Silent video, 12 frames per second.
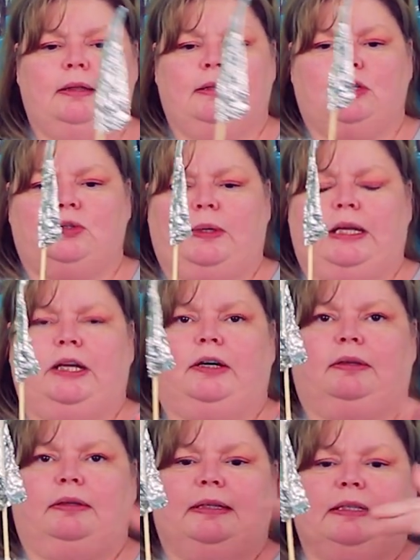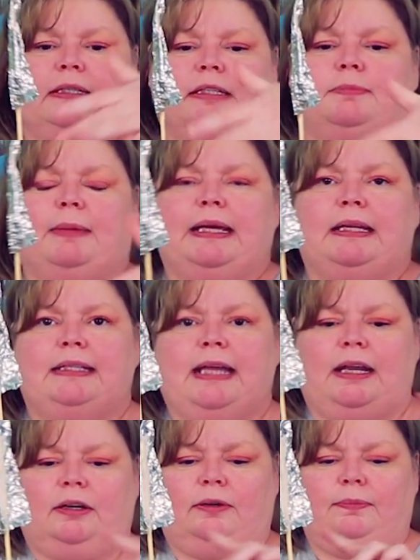This right here. This is my
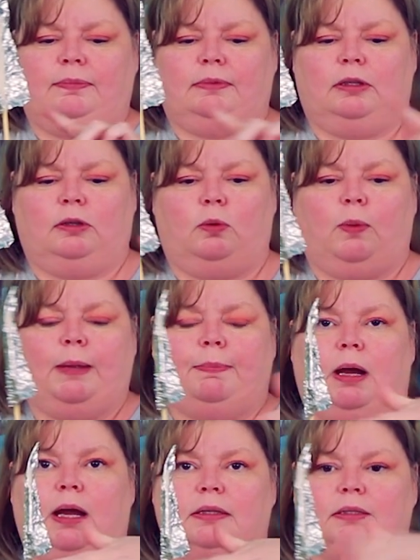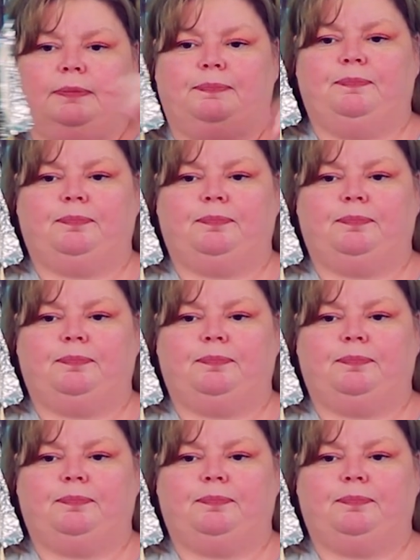container, the little white box.